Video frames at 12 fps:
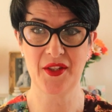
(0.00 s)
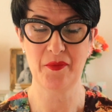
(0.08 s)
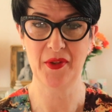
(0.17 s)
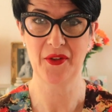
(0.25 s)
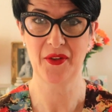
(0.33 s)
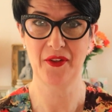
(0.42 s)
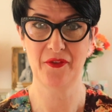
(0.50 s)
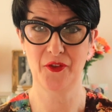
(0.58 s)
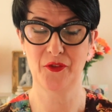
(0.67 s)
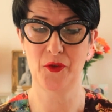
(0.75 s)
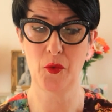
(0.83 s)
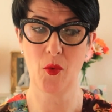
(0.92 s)
you've been looking
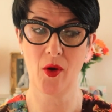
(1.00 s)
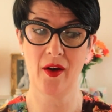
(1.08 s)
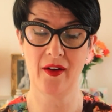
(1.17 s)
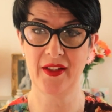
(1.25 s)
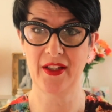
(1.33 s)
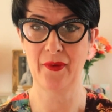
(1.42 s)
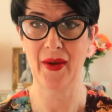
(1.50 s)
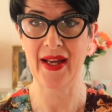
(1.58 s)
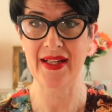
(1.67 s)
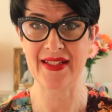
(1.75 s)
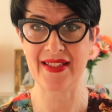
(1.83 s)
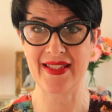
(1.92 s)
for a while, you know,
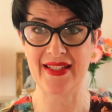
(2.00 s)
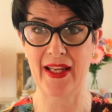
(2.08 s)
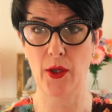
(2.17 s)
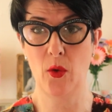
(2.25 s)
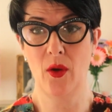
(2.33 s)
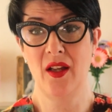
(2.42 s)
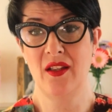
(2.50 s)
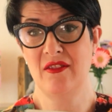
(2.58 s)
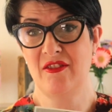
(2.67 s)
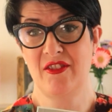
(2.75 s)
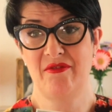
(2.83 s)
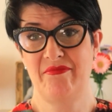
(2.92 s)
at a steal,
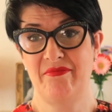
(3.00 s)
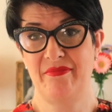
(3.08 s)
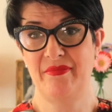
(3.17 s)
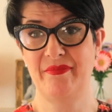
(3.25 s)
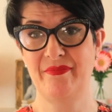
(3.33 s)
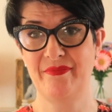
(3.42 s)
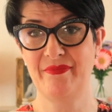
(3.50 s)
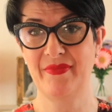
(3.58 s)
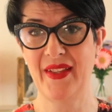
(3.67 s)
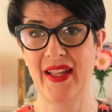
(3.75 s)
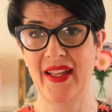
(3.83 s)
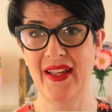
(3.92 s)
and
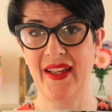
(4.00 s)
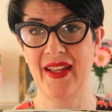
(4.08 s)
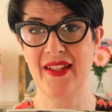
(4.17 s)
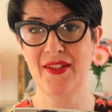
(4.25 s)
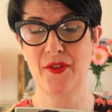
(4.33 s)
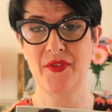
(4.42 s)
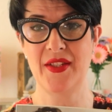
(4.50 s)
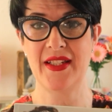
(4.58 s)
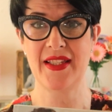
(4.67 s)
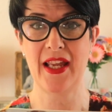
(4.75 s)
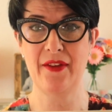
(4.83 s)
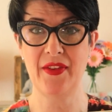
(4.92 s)
it's obviously
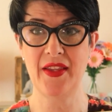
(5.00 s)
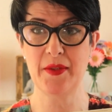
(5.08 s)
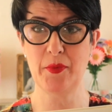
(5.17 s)
saving these